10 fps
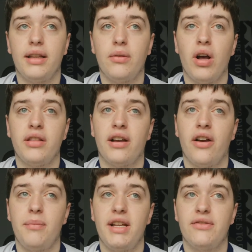what that
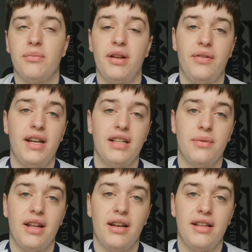kind of means for midfield as
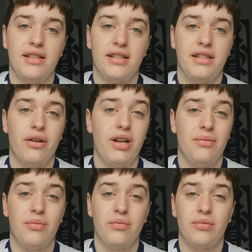well is the
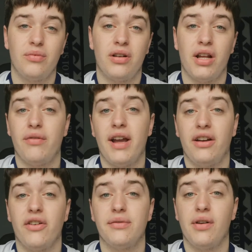only kind of
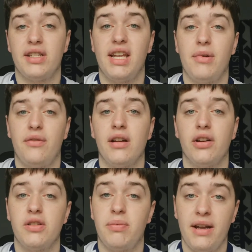recognised first-team
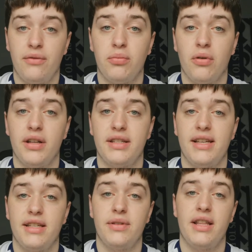midfielder who's played football this
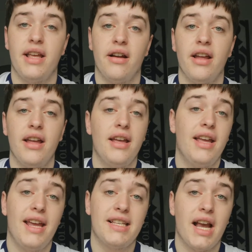season, who's in there,
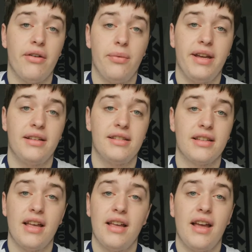is Harry
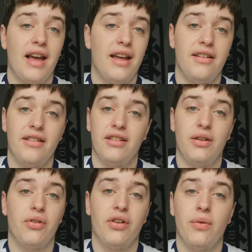Winks. And
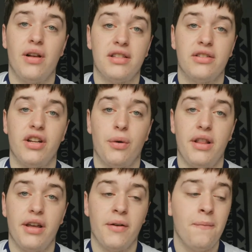you wonder who else is going to go
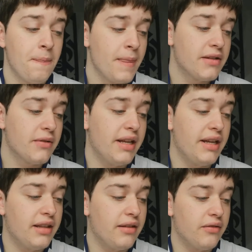in there. So I
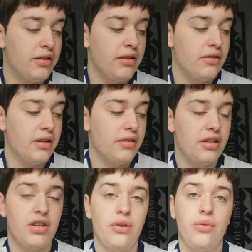think
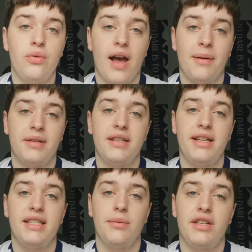the two
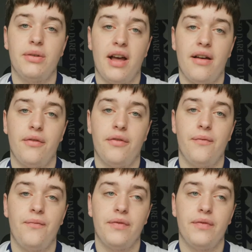absentees that we do have